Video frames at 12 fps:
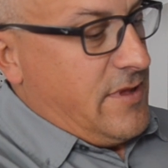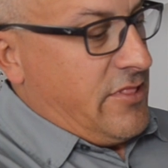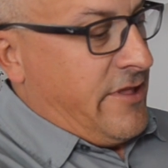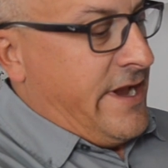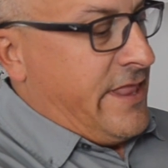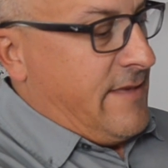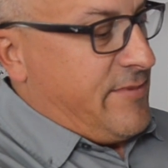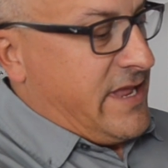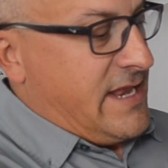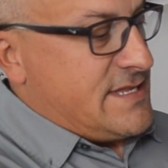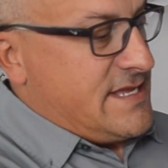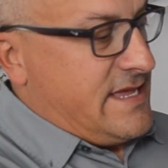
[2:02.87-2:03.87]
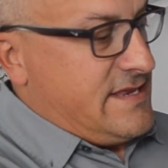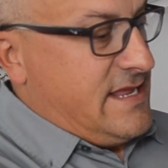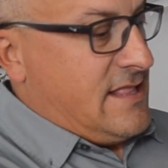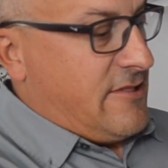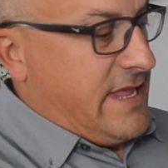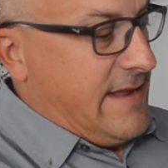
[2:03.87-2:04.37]
line it up against that,
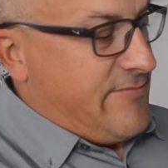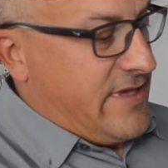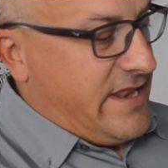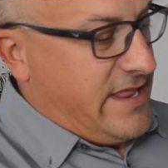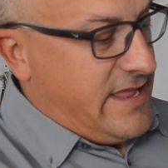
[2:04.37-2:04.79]
it'll keep that